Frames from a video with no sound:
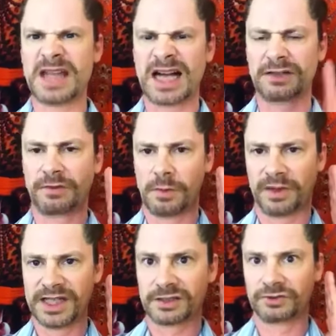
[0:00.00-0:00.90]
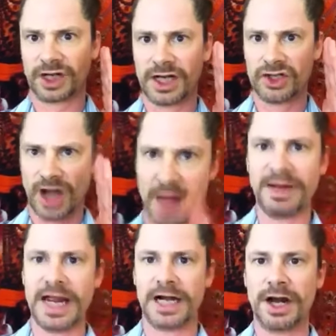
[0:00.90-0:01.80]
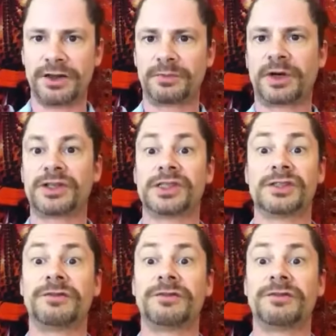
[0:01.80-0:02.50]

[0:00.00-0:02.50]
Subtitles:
acted from a place of trying to dominate another person's